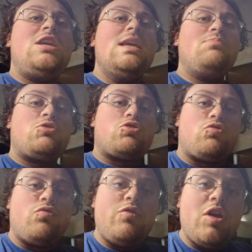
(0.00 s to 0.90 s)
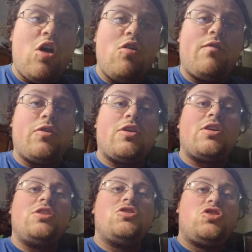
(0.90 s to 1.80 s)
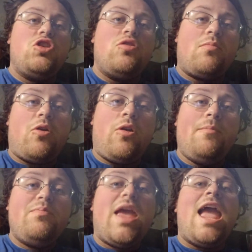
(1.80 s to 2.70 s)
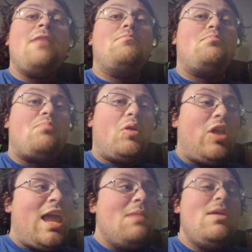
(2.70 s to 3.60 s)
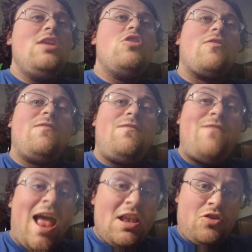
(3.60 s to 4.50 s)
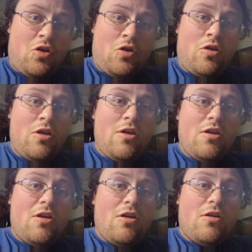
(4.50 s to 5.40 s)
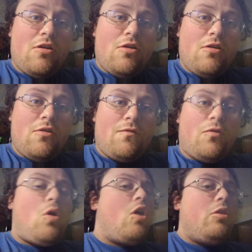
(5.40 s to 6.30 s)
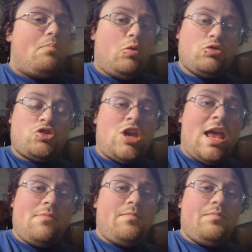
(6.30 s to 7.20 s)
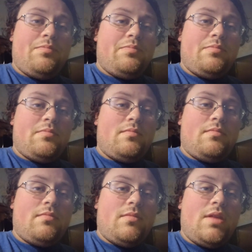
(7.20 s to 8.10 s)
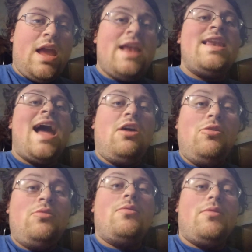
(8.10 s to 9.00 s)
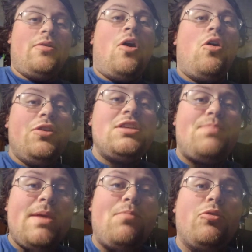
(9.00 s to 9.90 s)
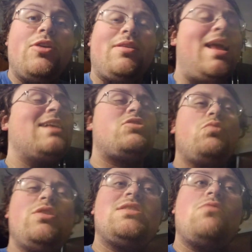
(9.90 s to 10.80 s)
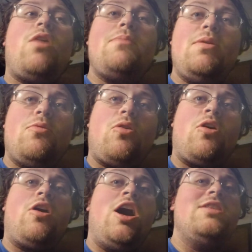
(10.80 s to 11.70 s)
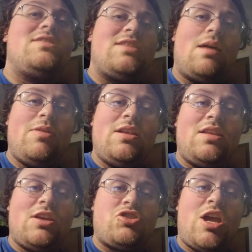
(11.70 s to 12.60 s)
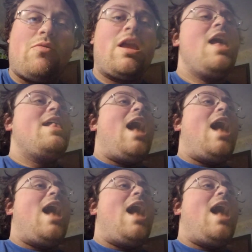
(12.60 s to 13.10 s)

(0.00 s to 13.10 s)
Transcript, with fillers: keep screwing over the consumer and blaming your vendor for all the bullshit. And now, all these people, that's the reason why people are unsubbing to Dish Network.